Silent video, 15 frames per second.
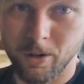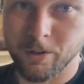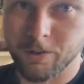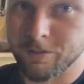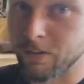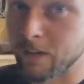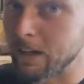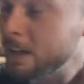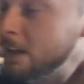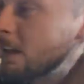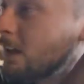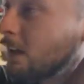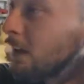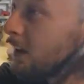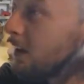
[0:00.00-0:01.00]
hopefully
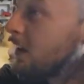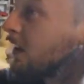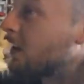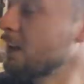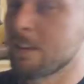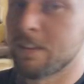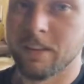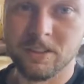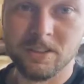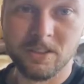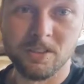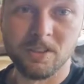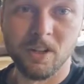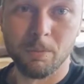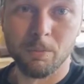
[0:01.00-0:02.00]
things
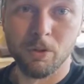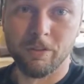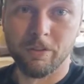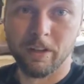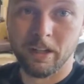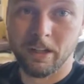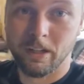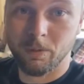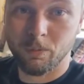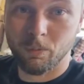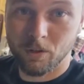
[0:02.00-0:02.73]
can start moving.